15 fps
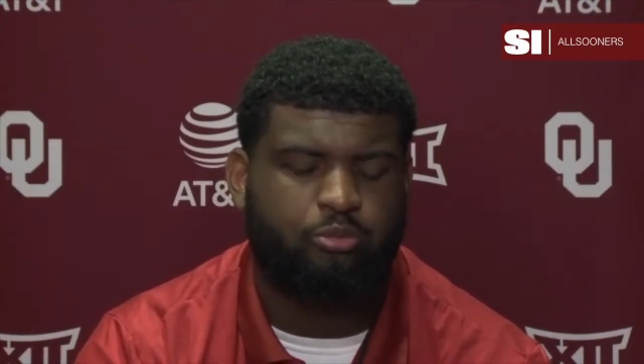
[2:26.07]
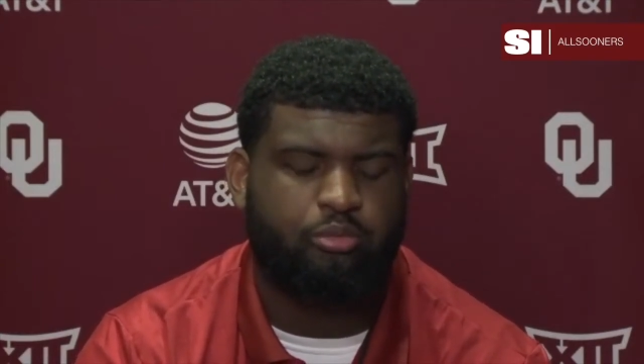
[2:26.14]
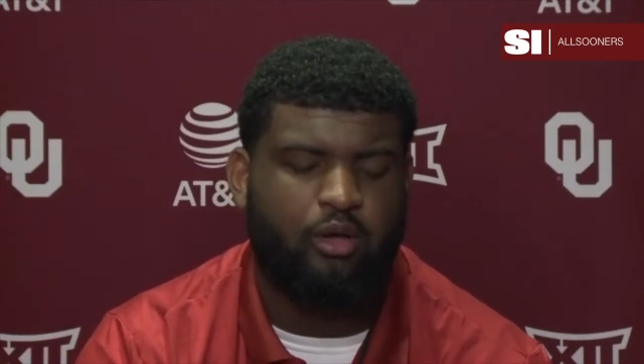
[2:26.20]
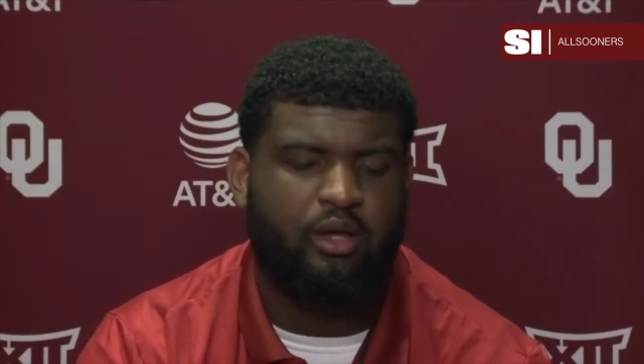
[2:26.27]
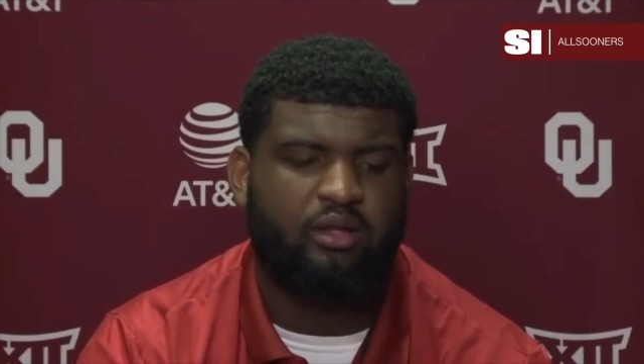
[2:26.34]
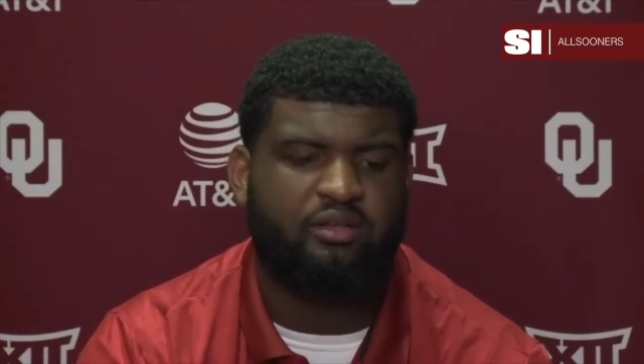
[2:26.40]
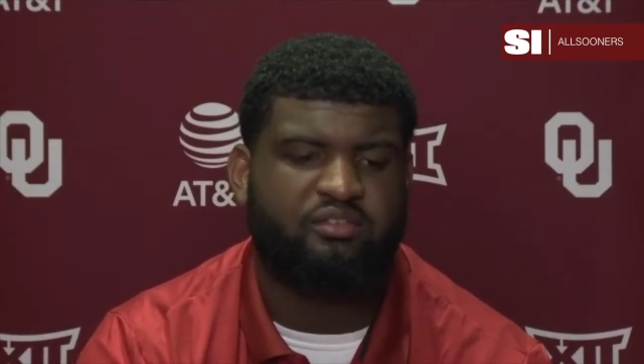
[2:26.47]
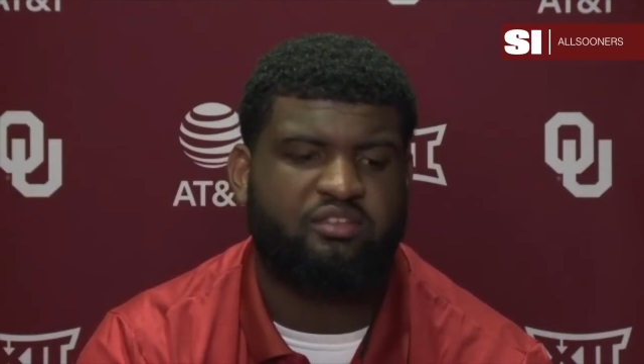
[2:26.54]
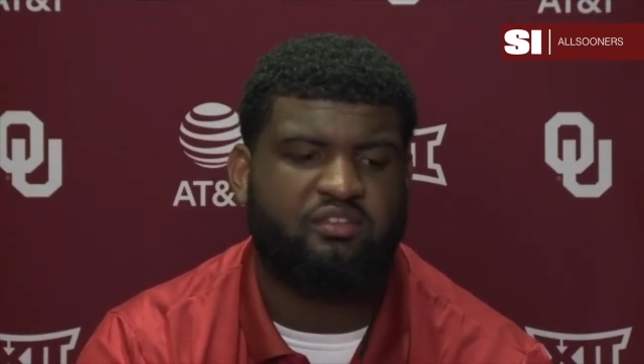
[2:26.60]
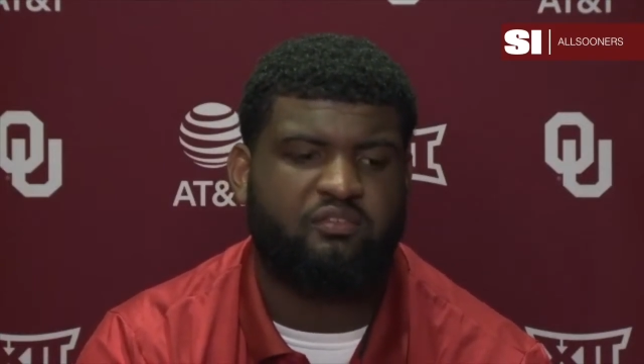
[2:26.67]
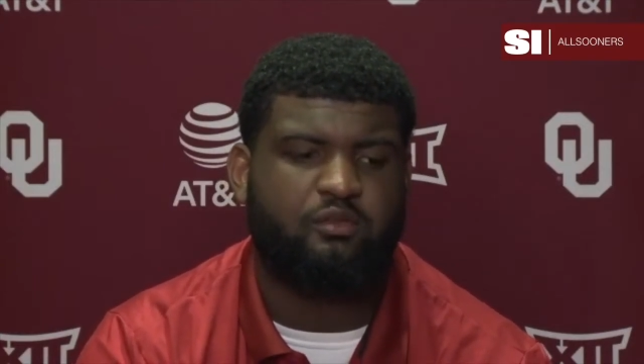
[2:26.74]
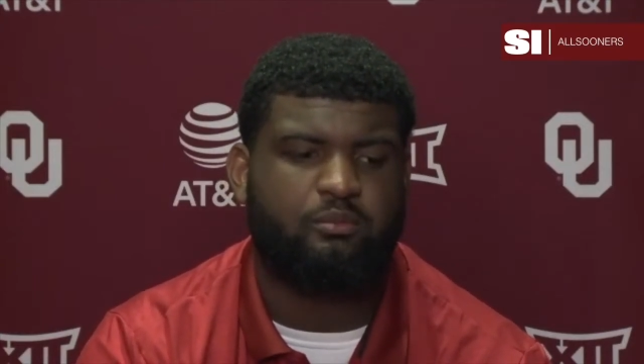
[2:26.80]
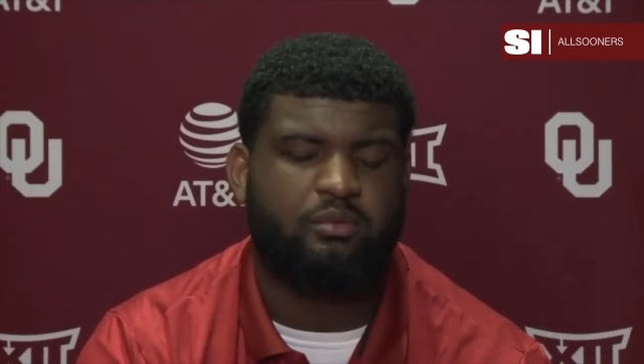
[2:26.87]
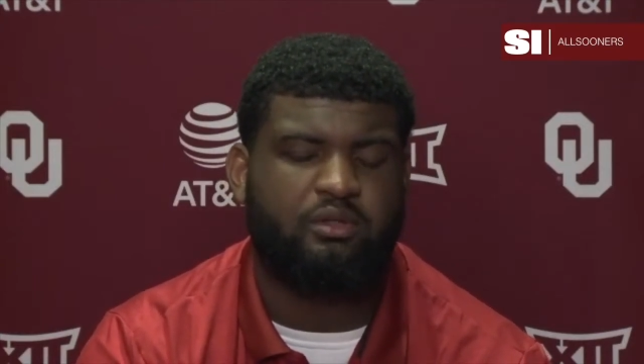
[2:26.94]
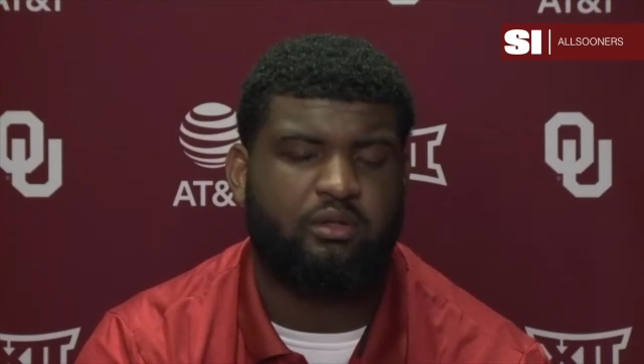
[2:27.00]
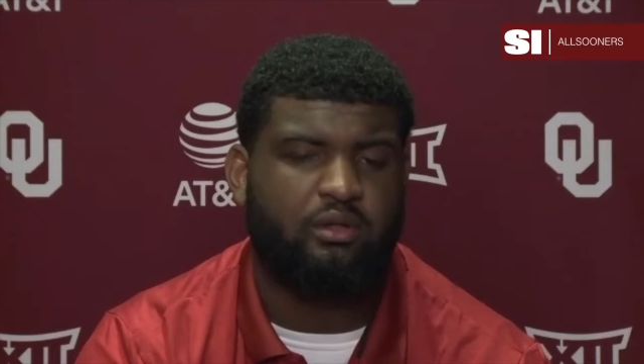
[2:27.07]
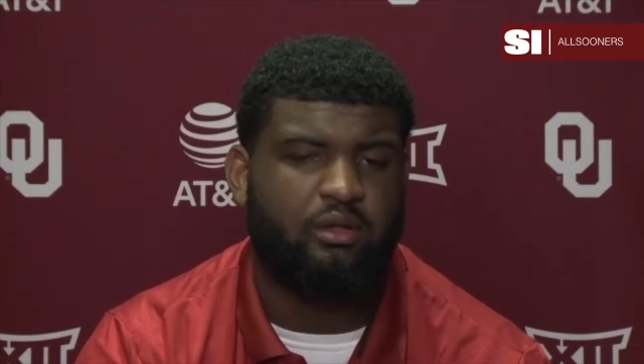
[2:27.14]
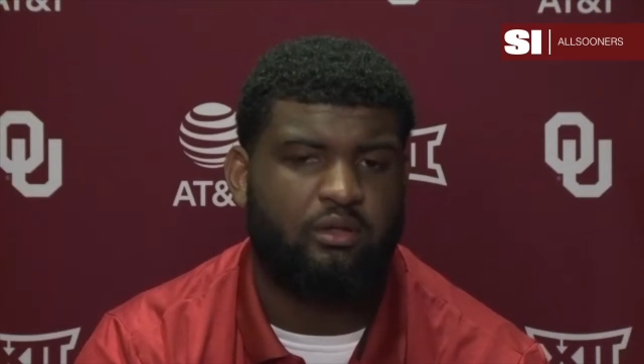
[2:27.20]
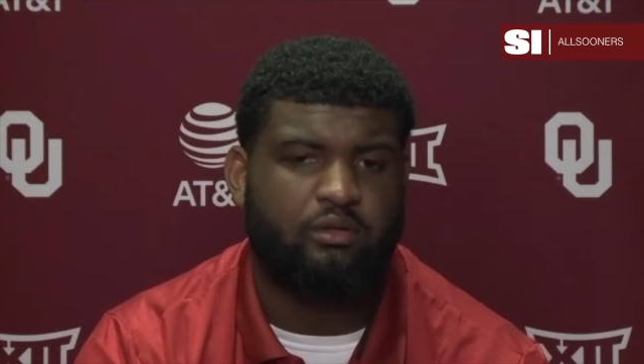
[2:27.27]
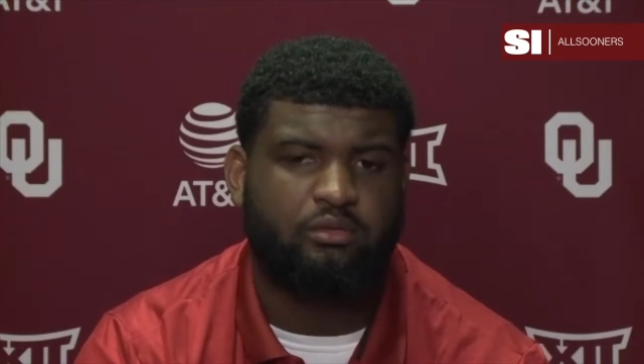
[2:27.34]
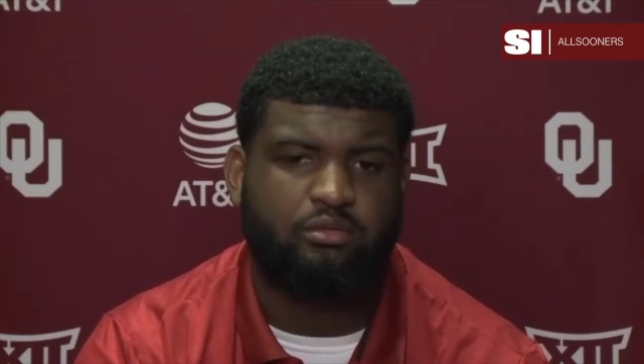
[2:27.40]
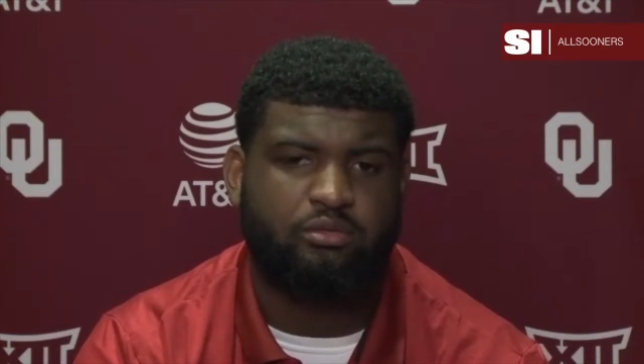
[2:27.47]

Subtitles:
pride ourselves to be together,